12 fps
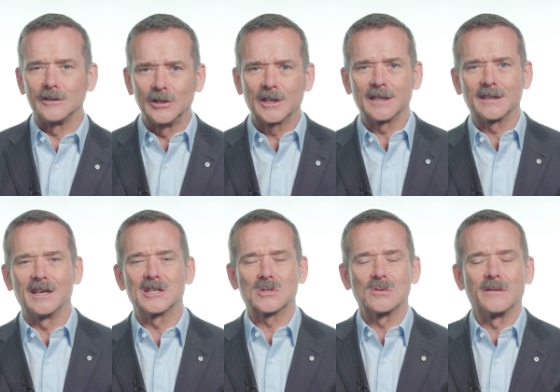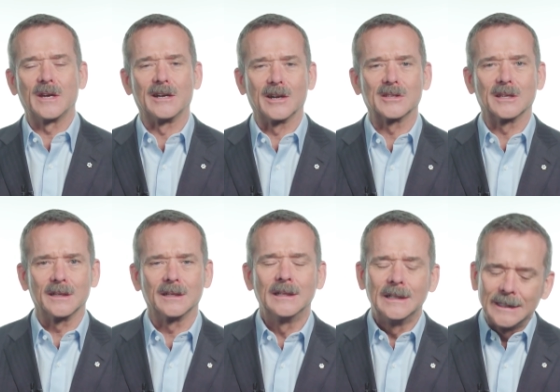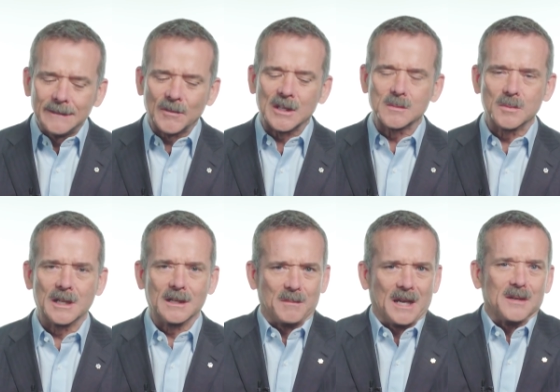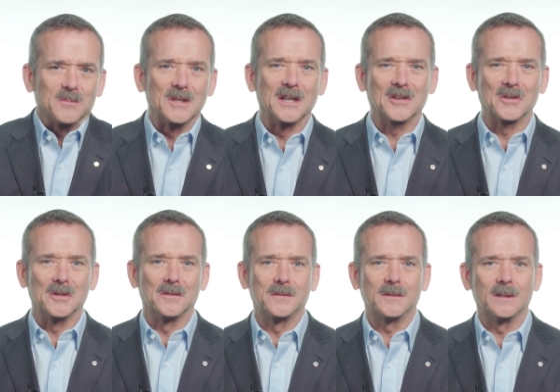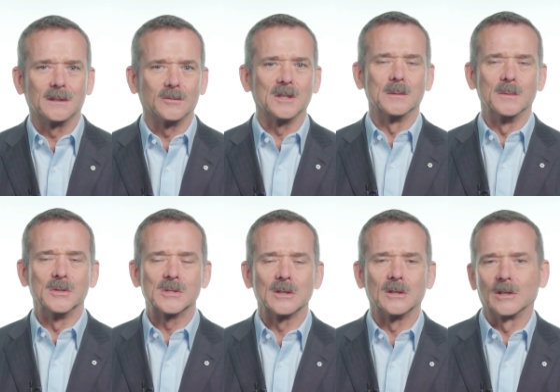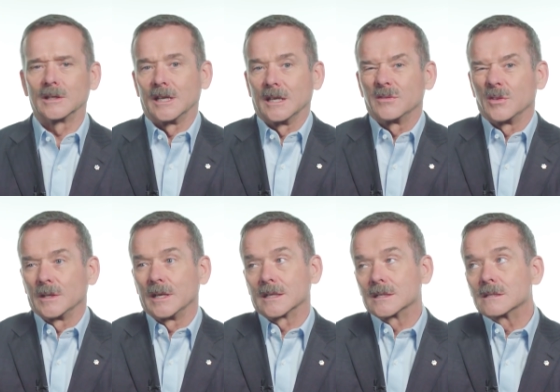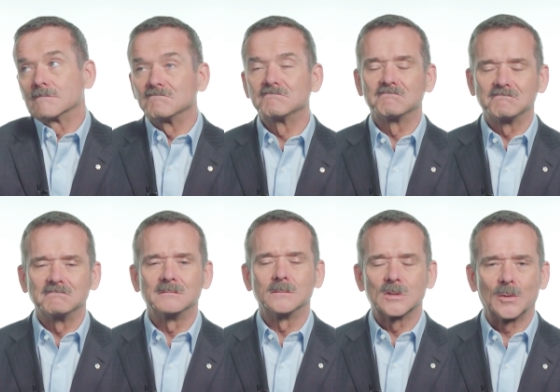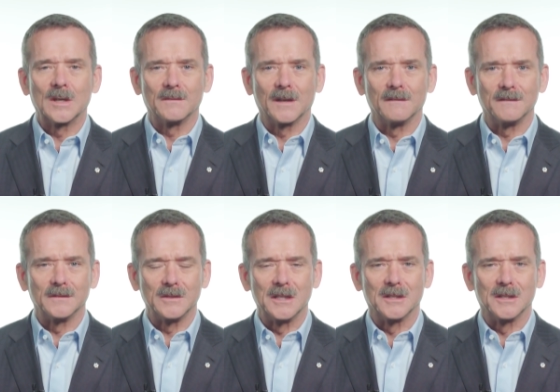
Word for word: you look at the history of Antarctica, that's not a bad predictor of what the moon's going to look like for the next 25, 50